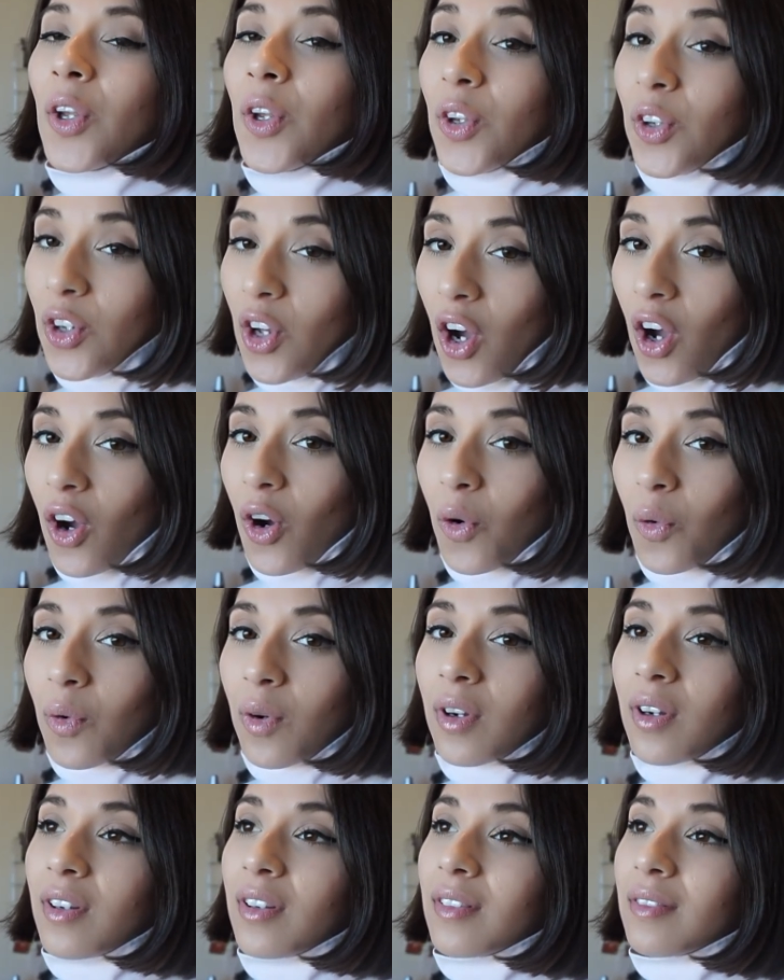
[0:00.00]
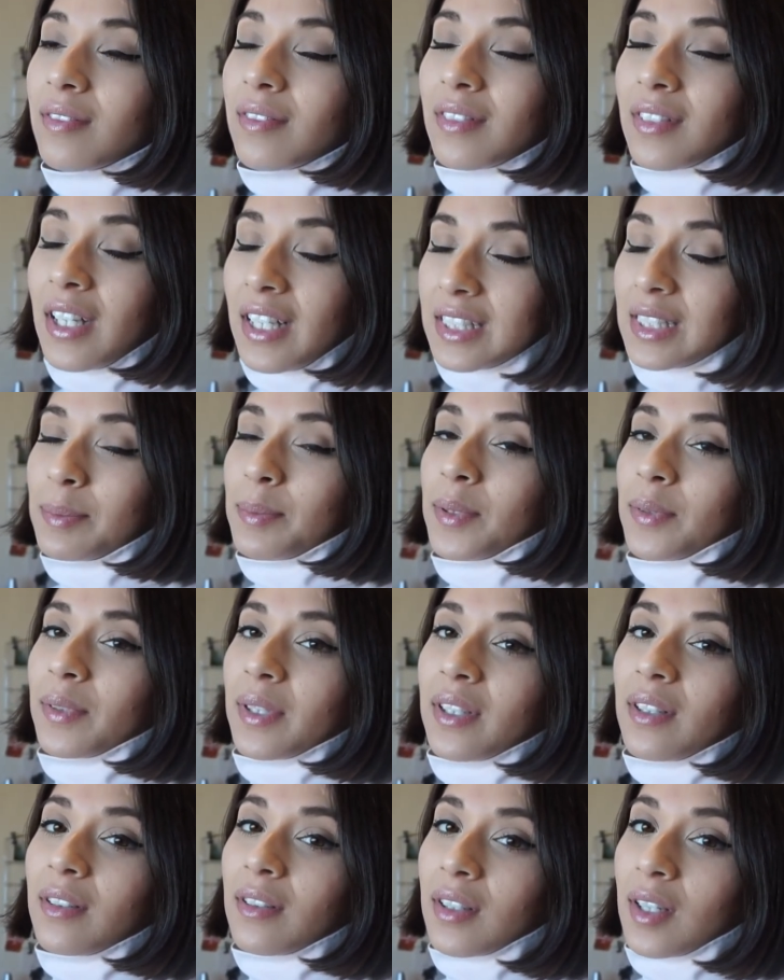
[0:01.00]
No, let's be
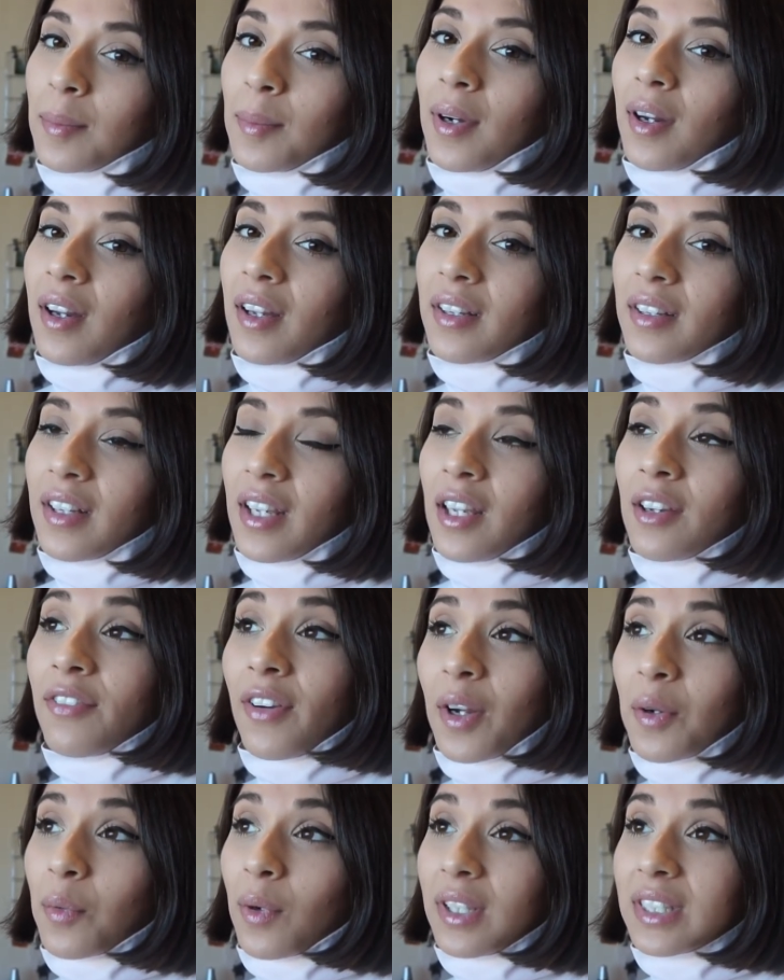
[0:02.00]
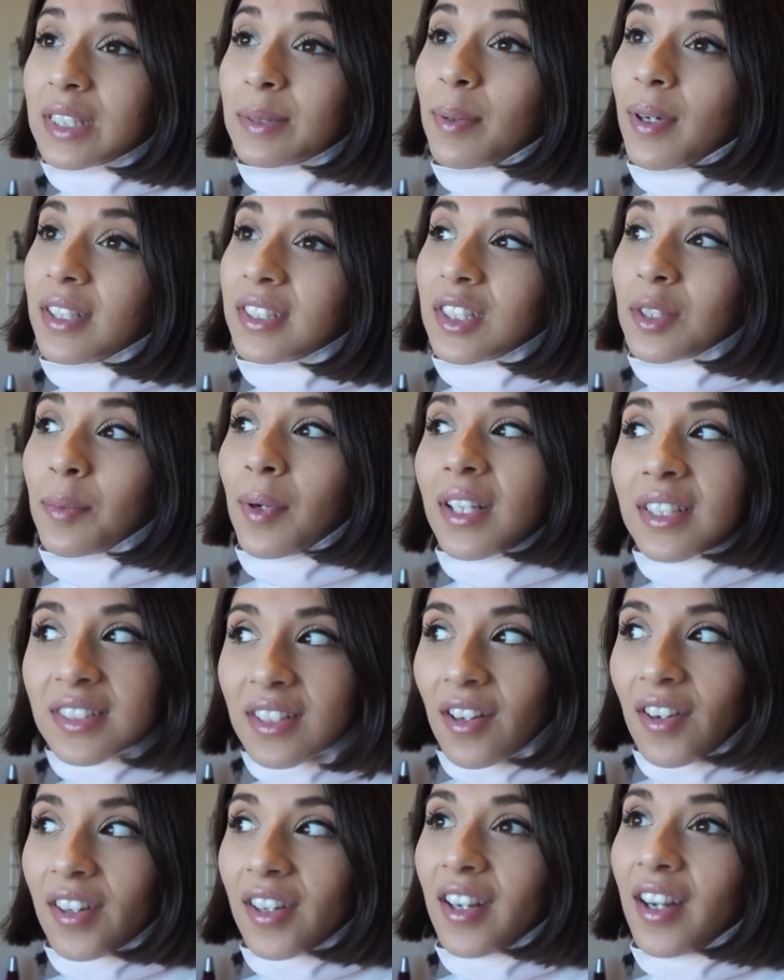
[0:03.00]
real, come on. If I was sponsored by
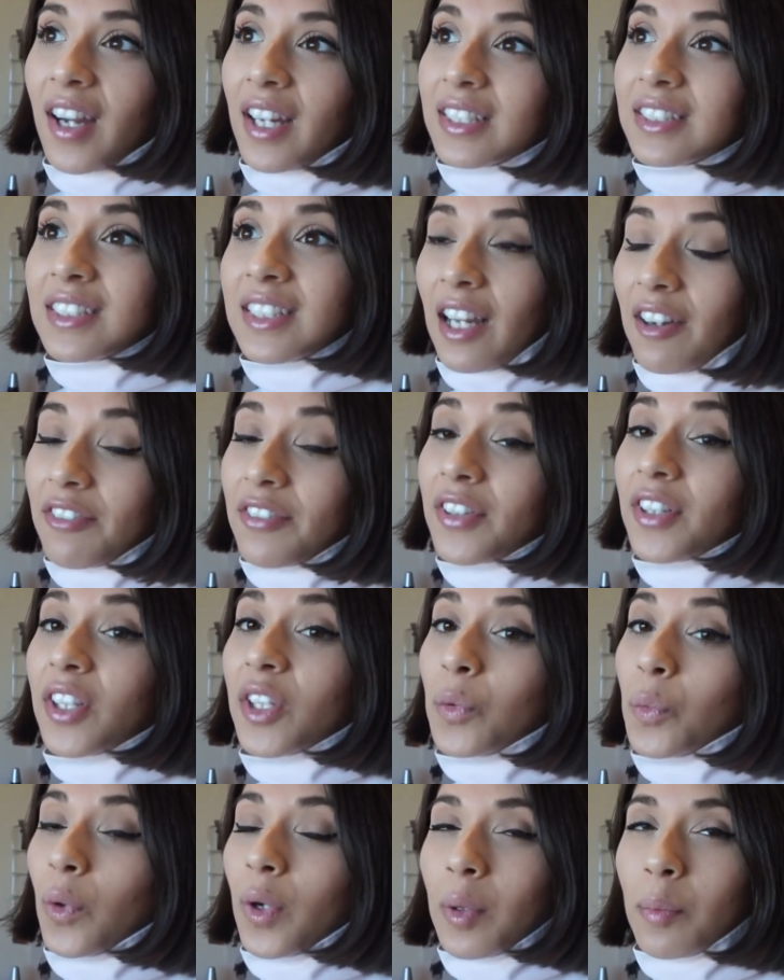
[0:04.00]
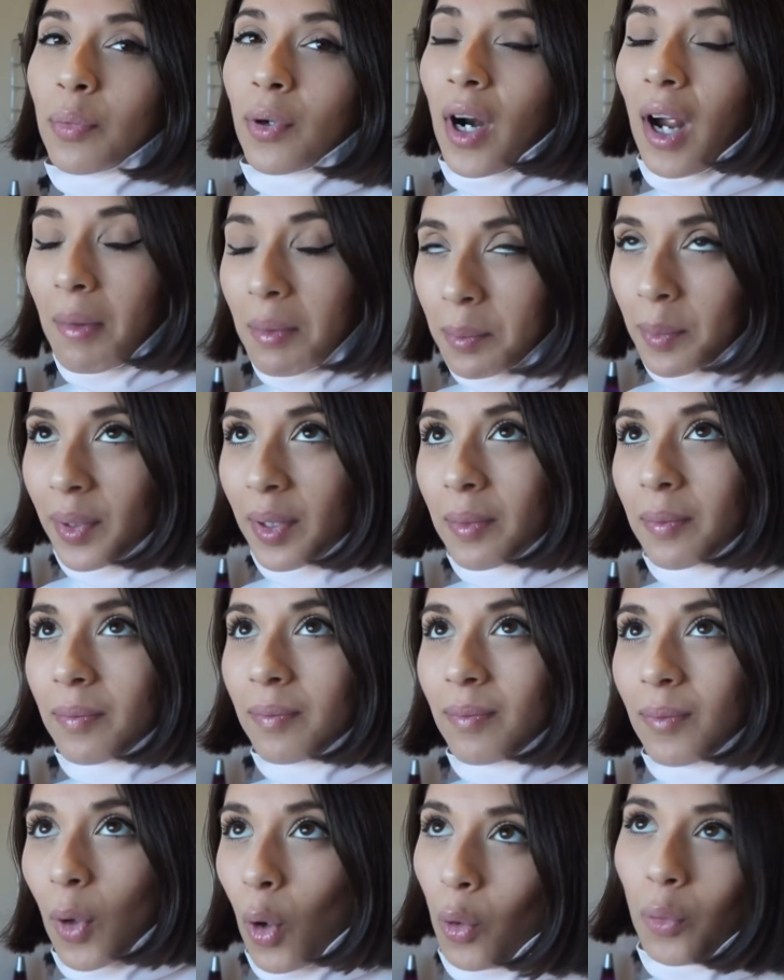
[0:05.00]
Zara, I definitely would
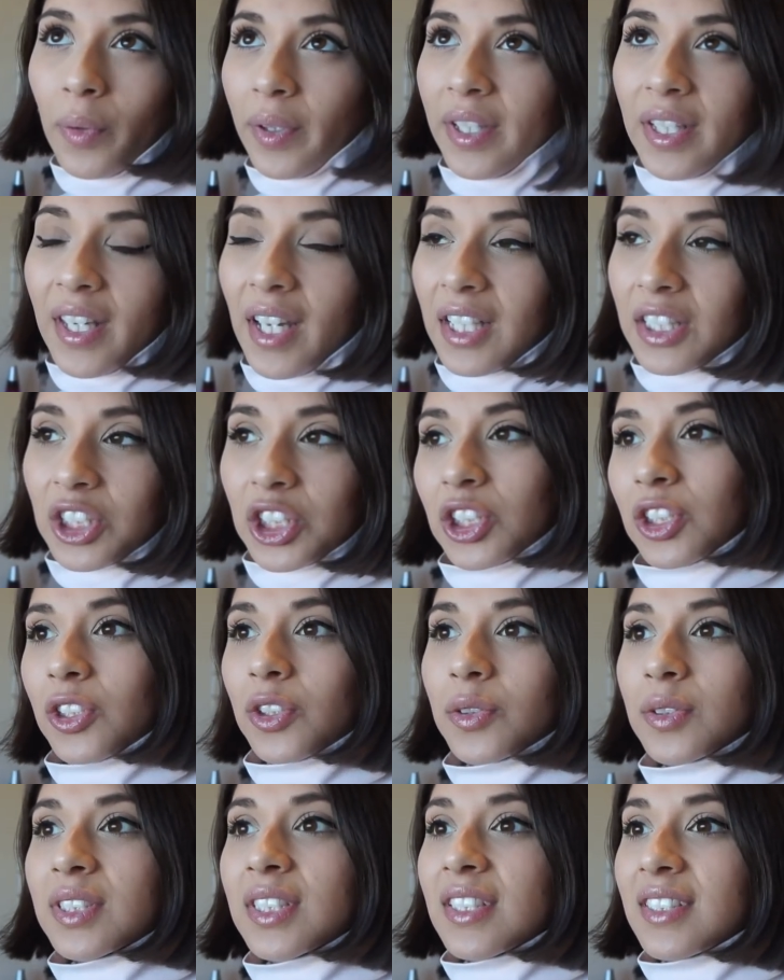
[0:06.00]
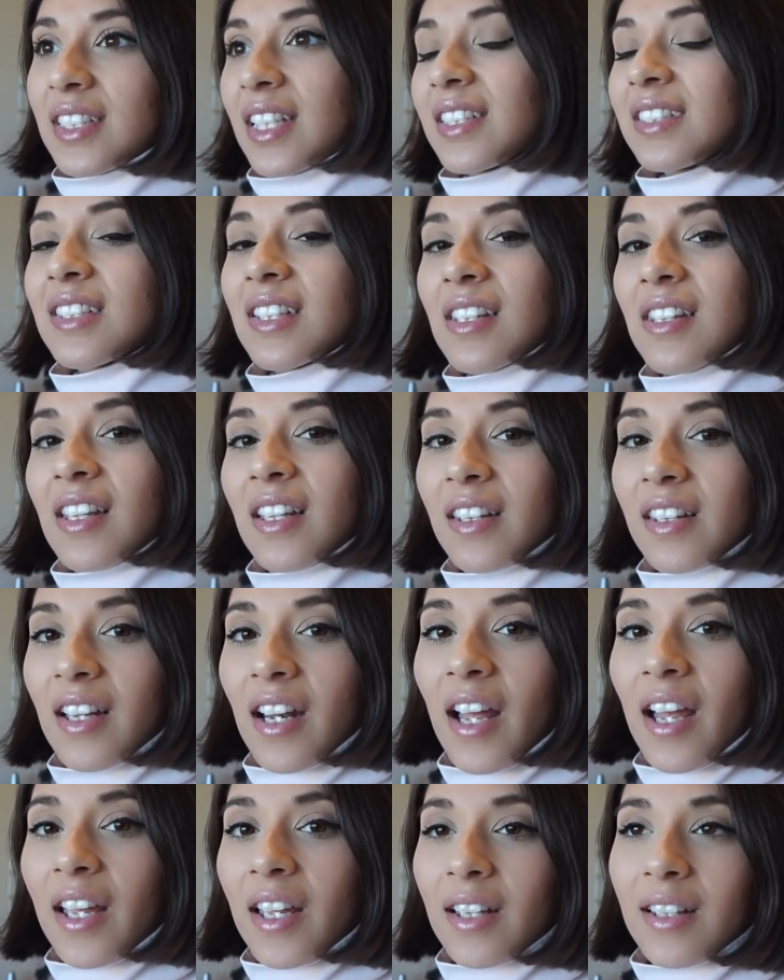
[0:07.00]
probably only get shoes because that's the thing
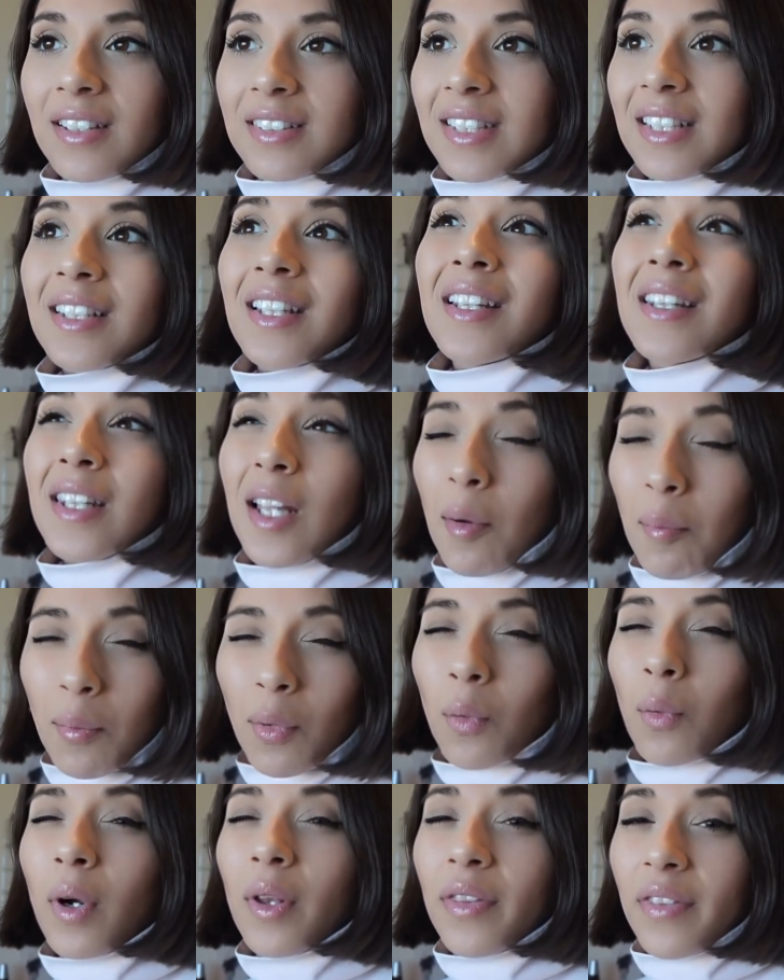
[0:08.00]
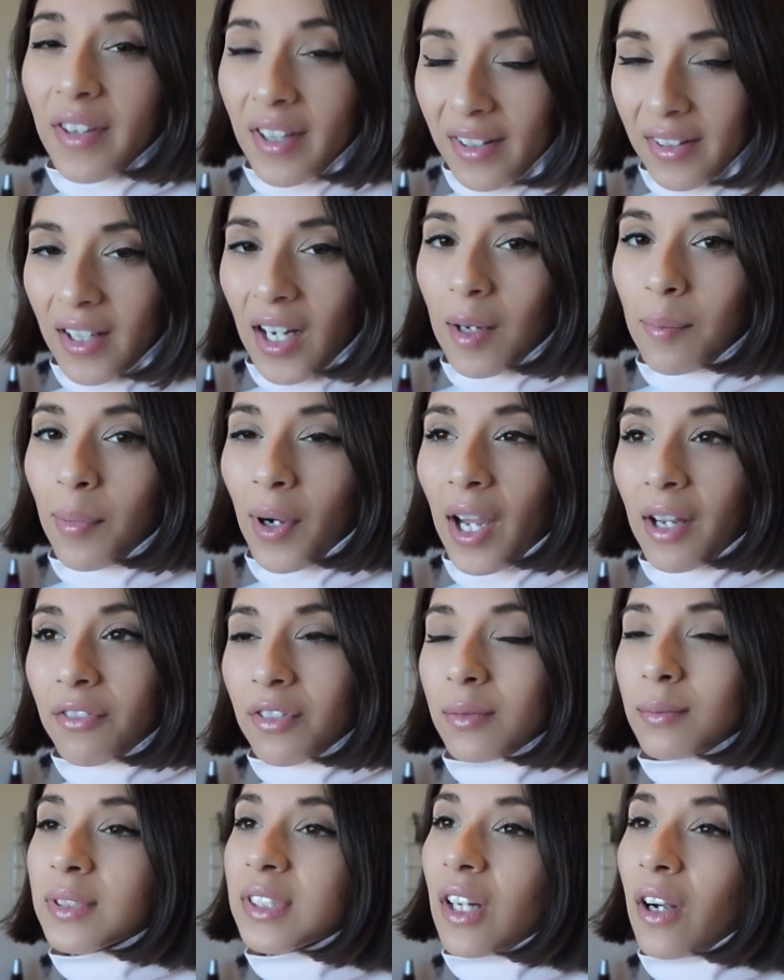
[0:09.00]
that I, that's like the number one thing that I buy from